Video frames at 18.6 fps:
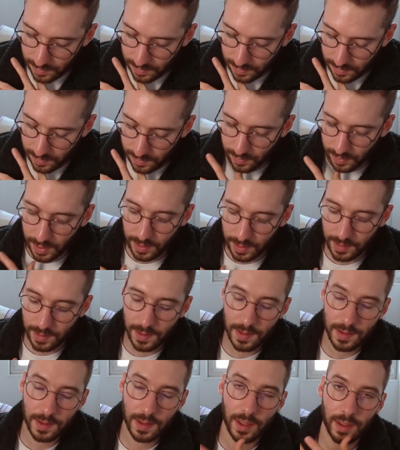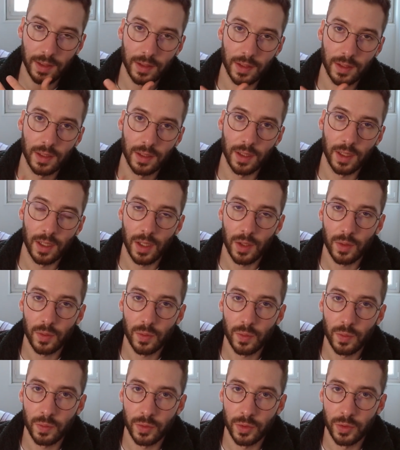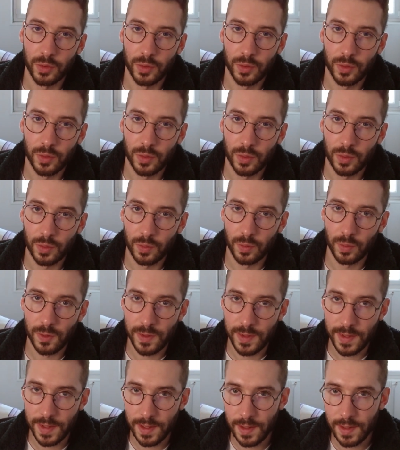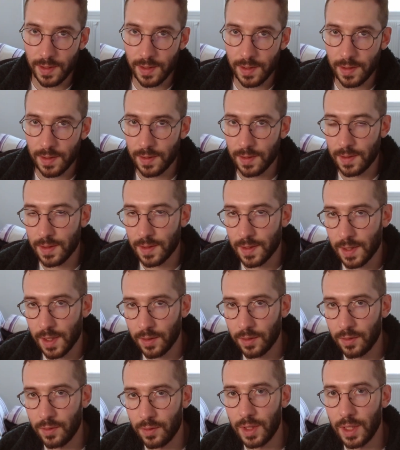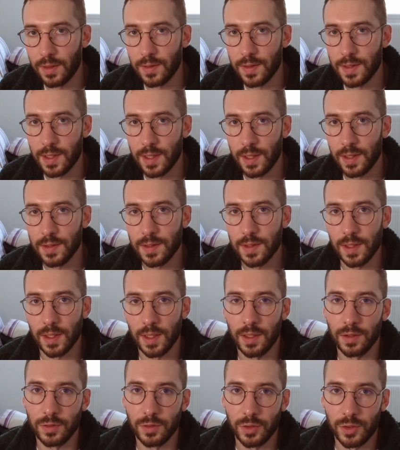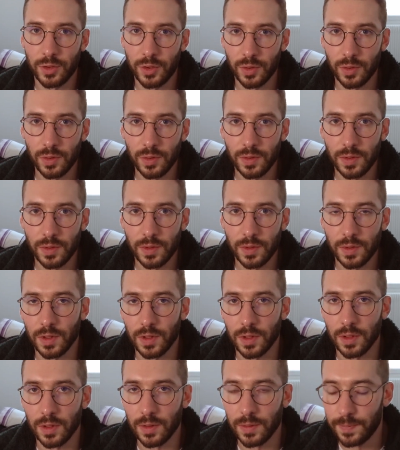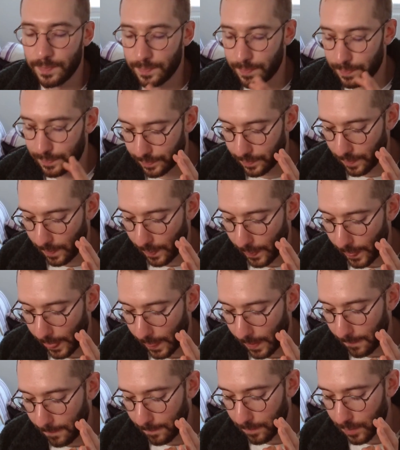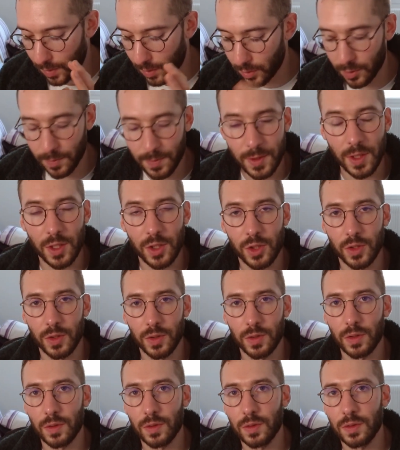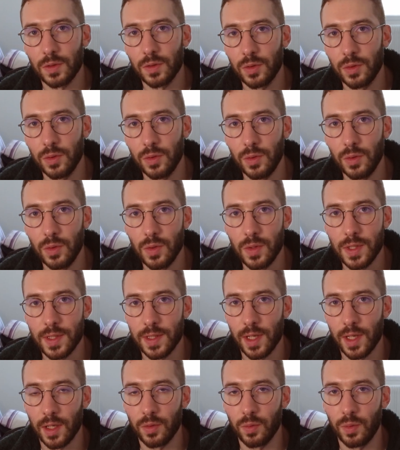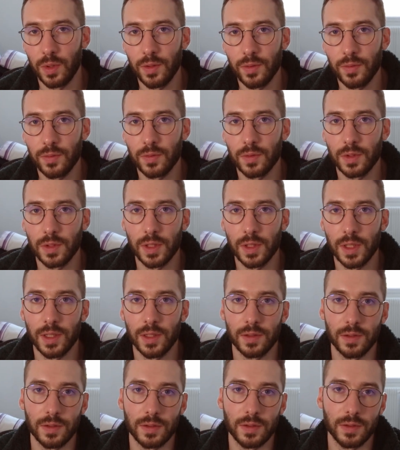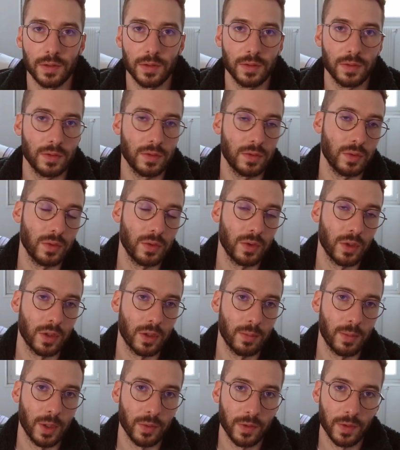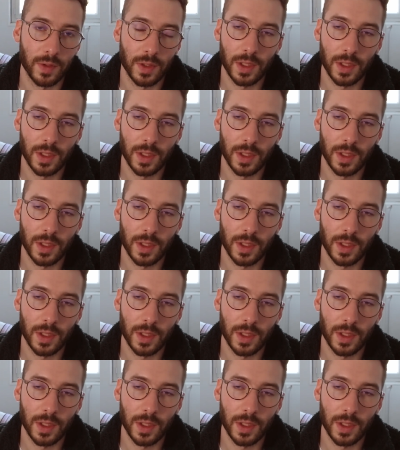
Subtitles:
So yeah, this is kind of how you would start to get a sense and choose an obsession to start with and to talk about.